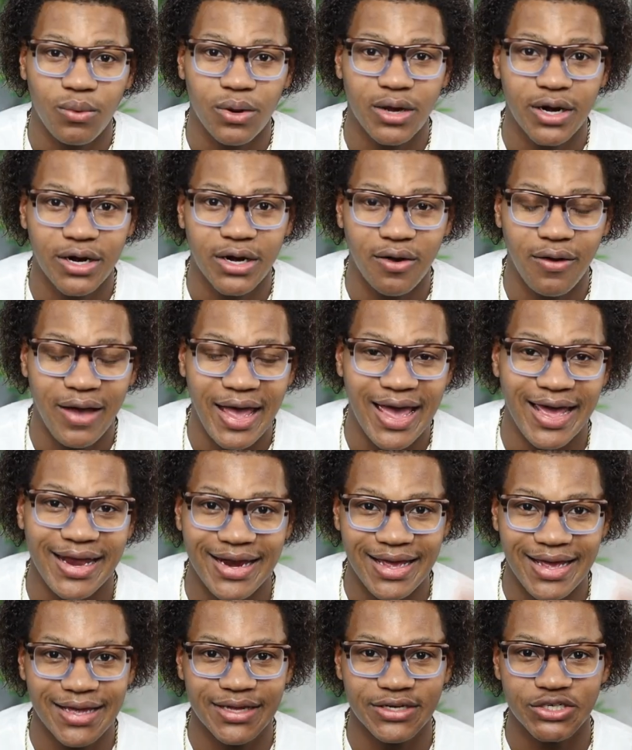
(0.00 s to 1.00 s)
We're gonna go
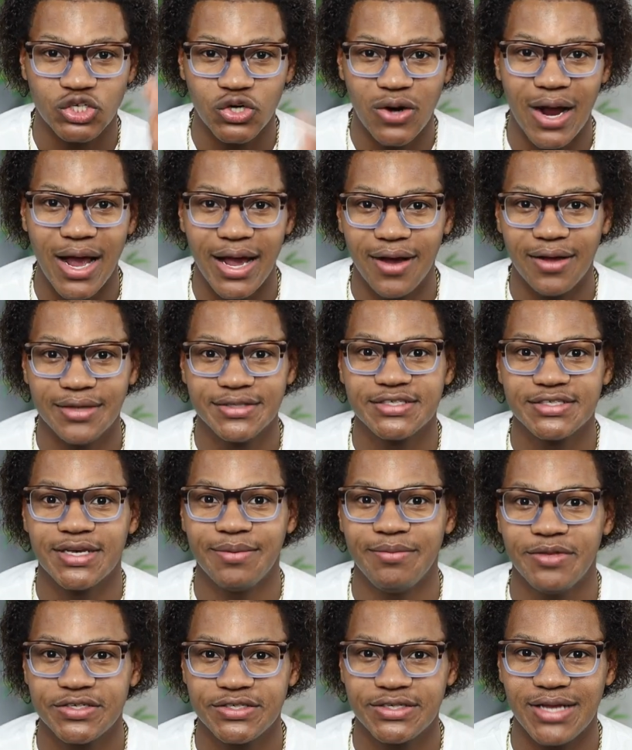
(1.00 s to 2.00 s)
ahead and try on
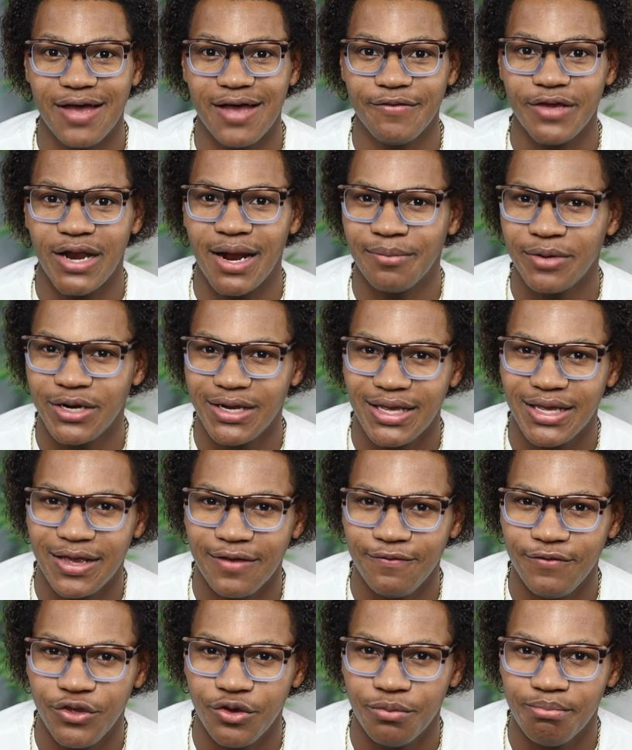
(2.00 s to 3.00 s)
some of the stuff and I'm gonna
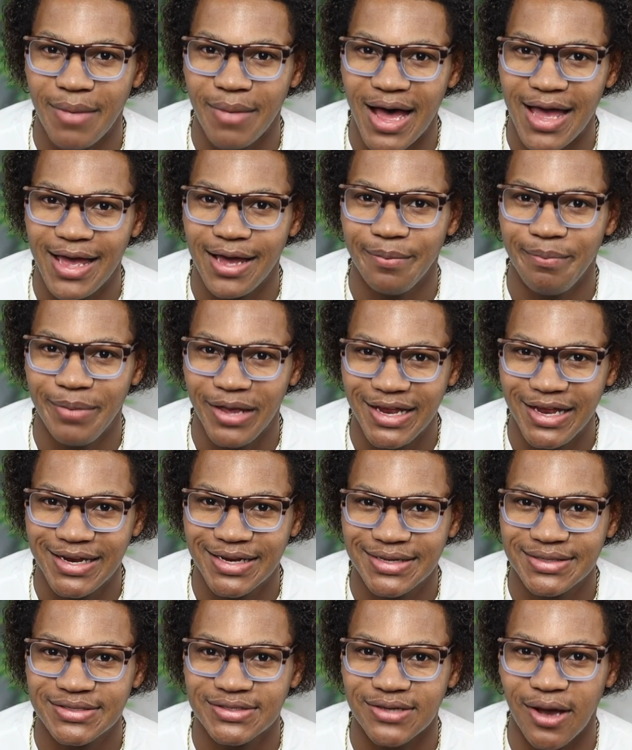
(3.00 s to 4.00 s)
give you my
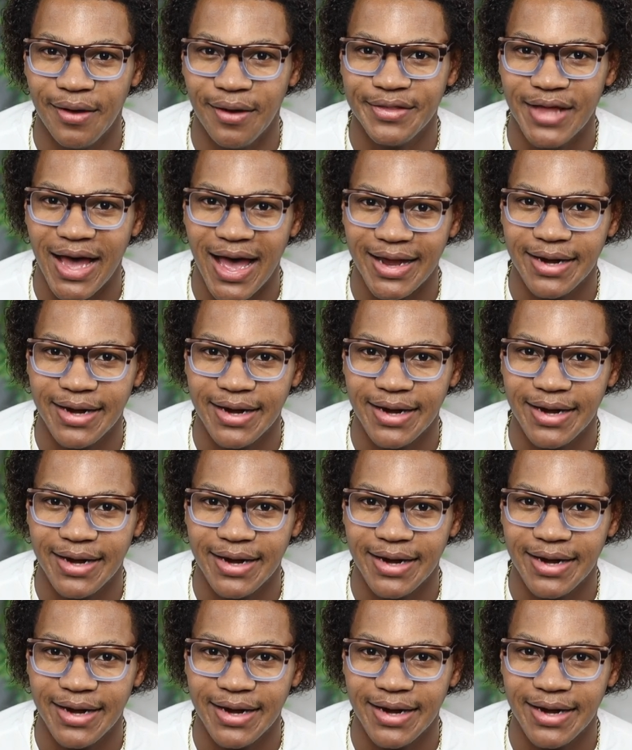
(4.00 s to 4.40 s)
opinions on the